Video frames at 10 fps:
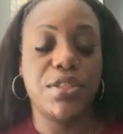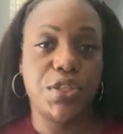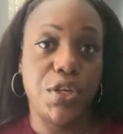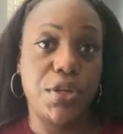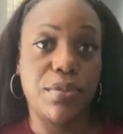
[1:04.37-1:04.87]

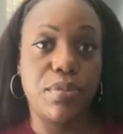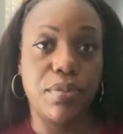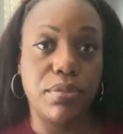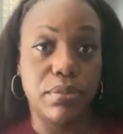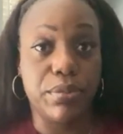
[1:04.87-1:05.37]
certain
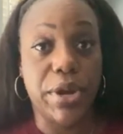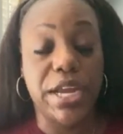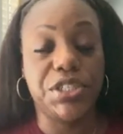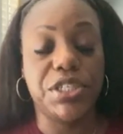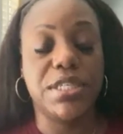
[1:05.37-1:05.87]

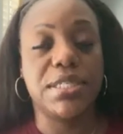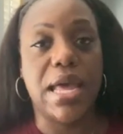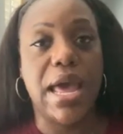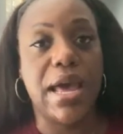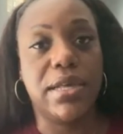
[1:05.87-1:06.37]
branches
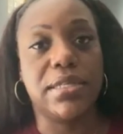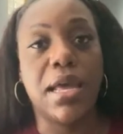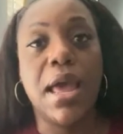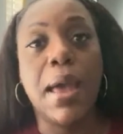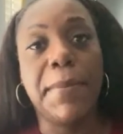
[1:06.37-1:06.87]
as
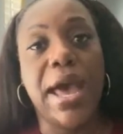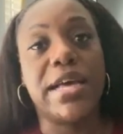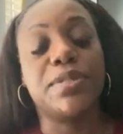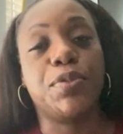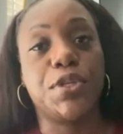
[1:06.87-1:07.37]

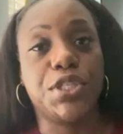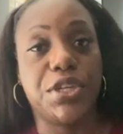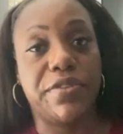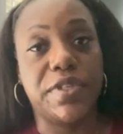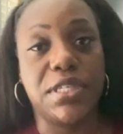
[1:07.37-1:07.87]
passport
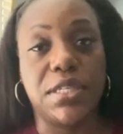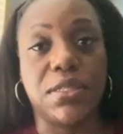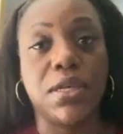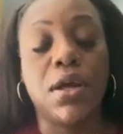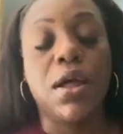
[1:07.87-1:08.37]

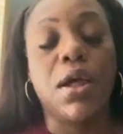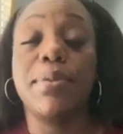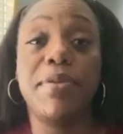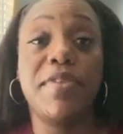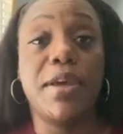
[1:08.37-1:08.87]
services.
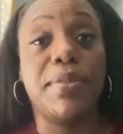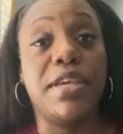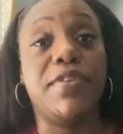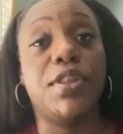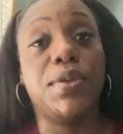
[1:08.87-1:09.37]
Some of them,
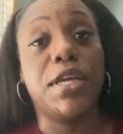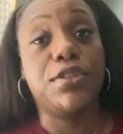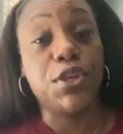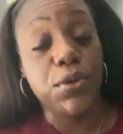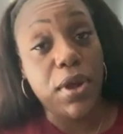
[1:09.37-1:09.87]
even though they
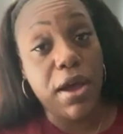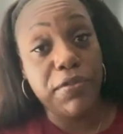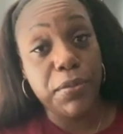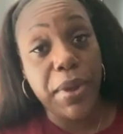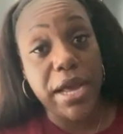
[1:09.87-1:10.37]
don't
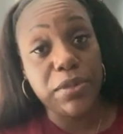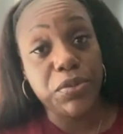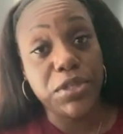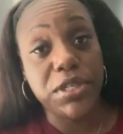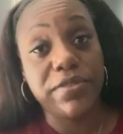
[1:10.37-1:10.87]
offer
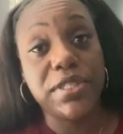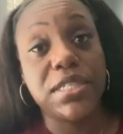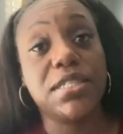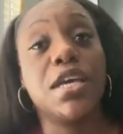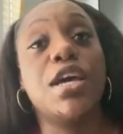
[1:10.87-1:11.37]
passport
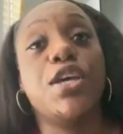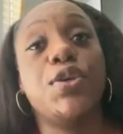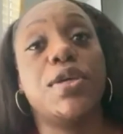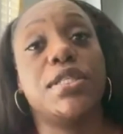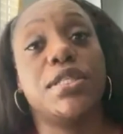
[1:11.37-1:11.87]
services,
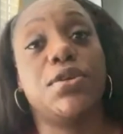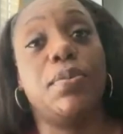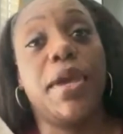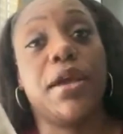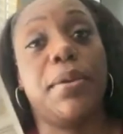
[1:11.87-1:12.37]
you can still
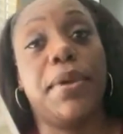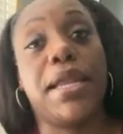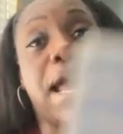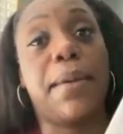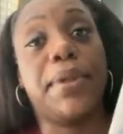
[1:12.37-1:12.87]
pick up an
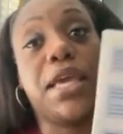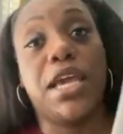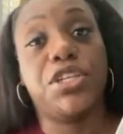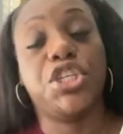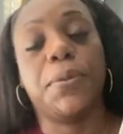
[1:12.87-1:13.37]

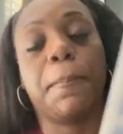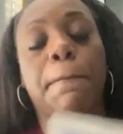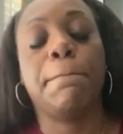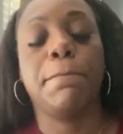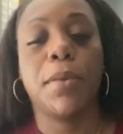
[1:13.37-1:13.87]
application.
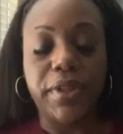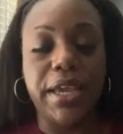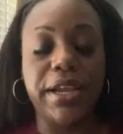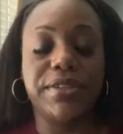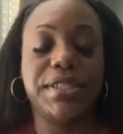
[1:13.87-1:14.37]

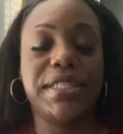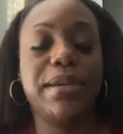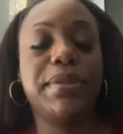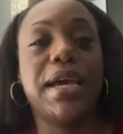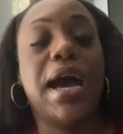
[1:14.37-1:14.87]
Here's a
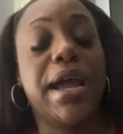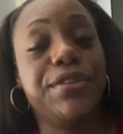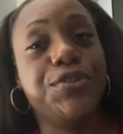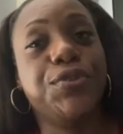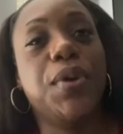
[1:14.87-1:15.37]
tip that I
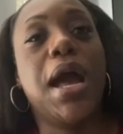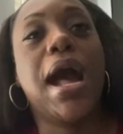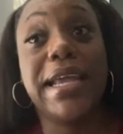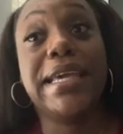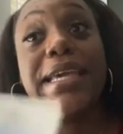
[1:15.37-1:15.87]
do.
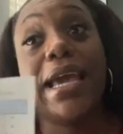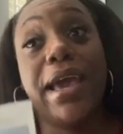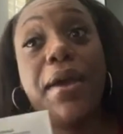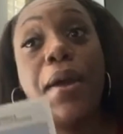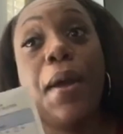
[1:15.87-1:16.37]
I
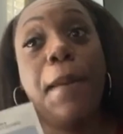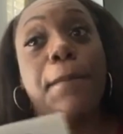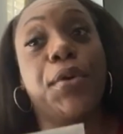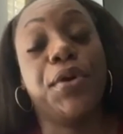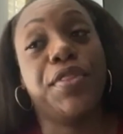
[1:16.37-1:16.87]
get
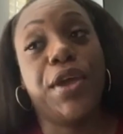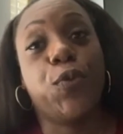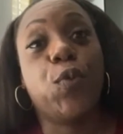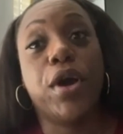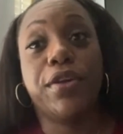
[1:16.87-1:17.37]
more
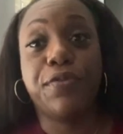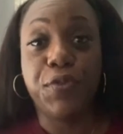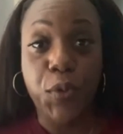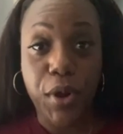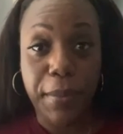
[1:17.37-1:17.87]
than one
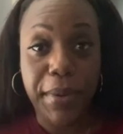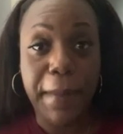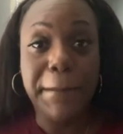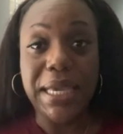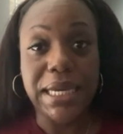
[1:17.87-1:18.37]
form
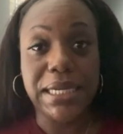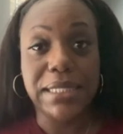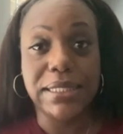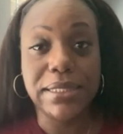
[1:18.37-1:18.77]
because